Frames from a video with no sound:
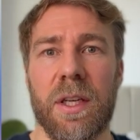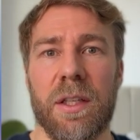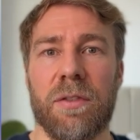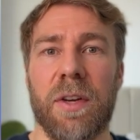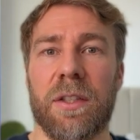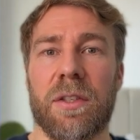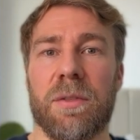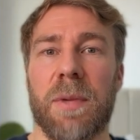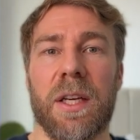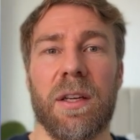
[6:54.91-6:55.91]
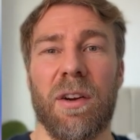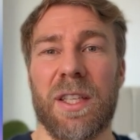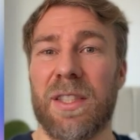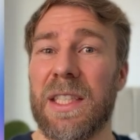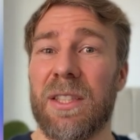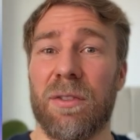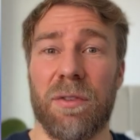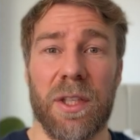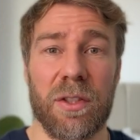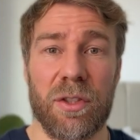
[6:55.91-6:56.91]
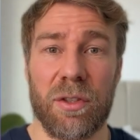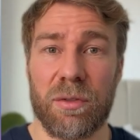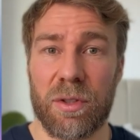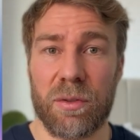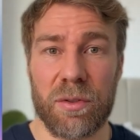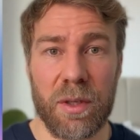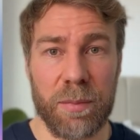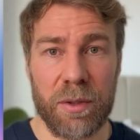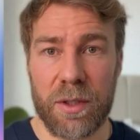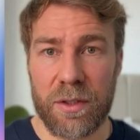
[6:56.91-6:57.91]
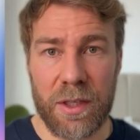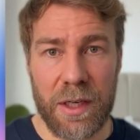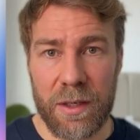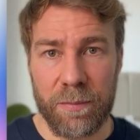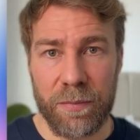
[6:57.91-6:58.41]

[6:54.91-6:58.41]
and these factors make it ideal for the internal tools I'm building today.